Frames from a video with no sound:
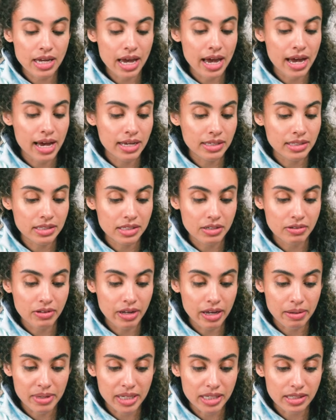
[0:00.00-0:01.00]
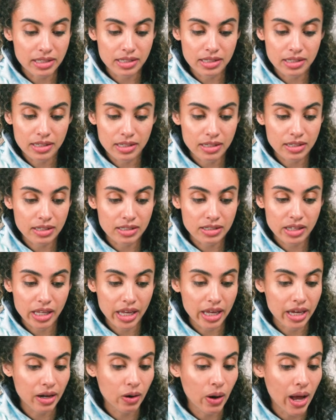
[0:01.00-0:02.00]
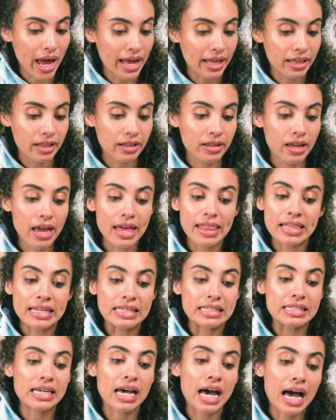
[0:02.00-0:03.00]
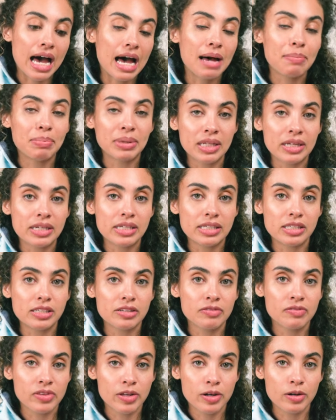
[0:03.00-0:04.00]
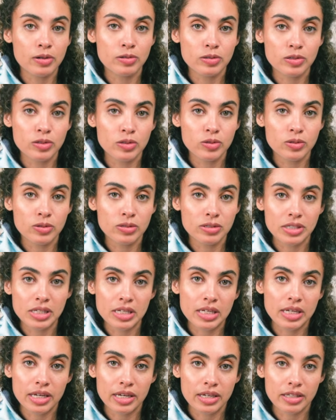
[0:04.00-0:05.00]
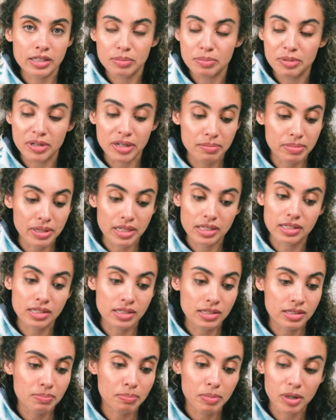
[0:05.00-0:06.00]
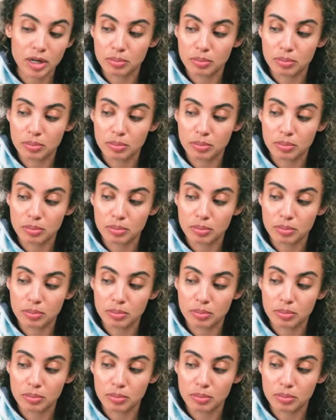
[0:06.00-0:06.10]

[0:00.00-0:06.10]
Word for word: hats, you name it, still is like on the top list of those who are seeking Supreme pieces.